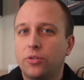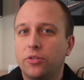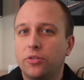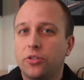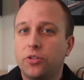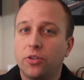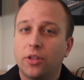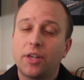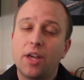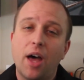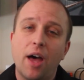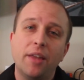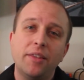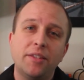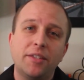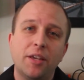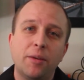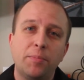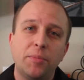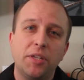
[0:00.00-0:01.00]
So the
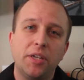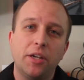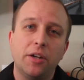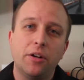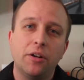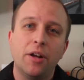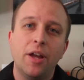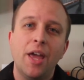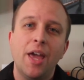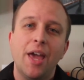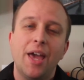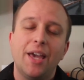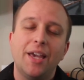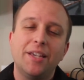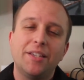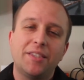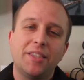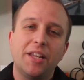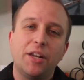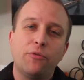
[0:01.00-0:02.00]
concept here
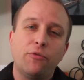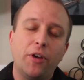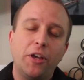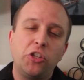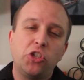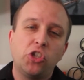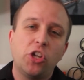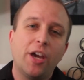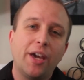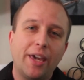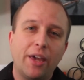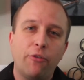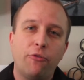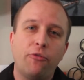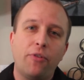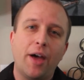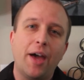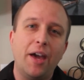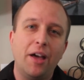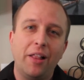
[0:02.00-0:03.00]
is that if I check a
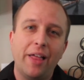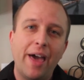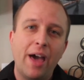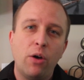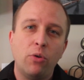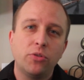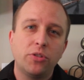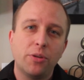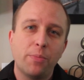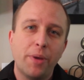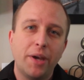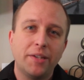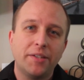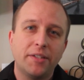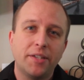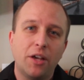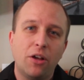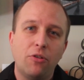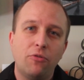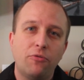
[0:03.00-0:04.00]
file out to
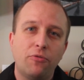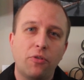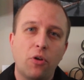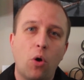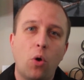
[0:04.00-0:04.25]
myself,